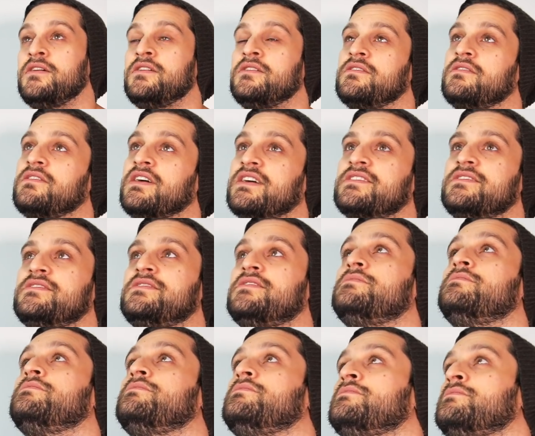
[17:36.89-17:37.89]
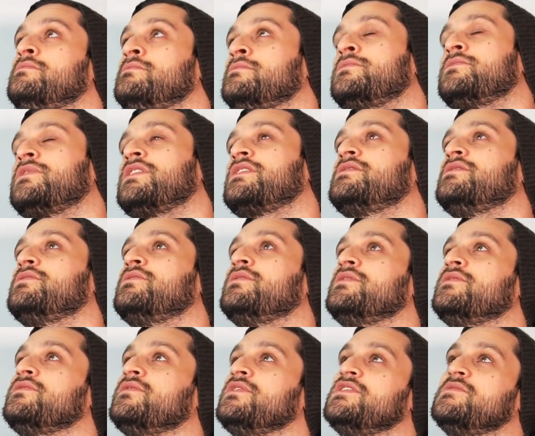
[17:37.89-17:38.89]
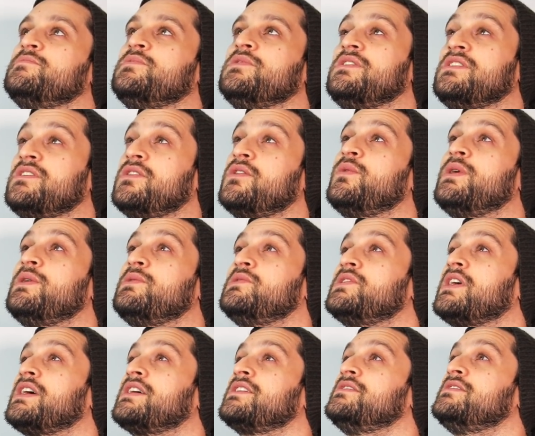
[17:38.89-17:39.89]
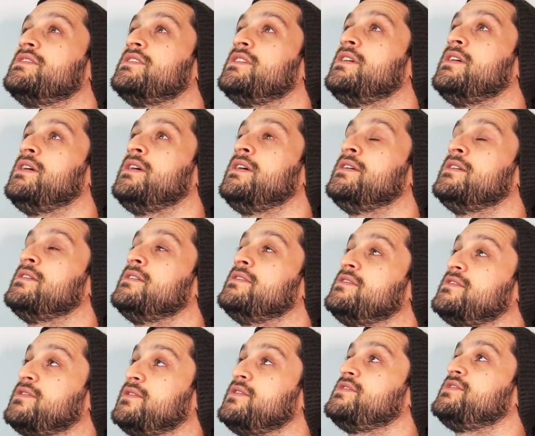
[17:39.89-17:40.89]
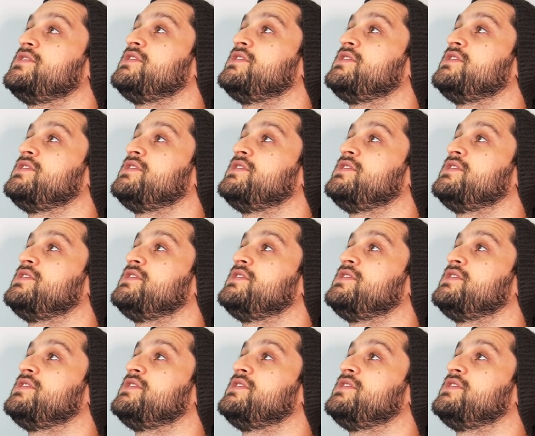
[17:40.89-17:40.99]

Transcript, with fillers: and crackers. Crackers don't go in the fridge, but they go well with crackers. And so does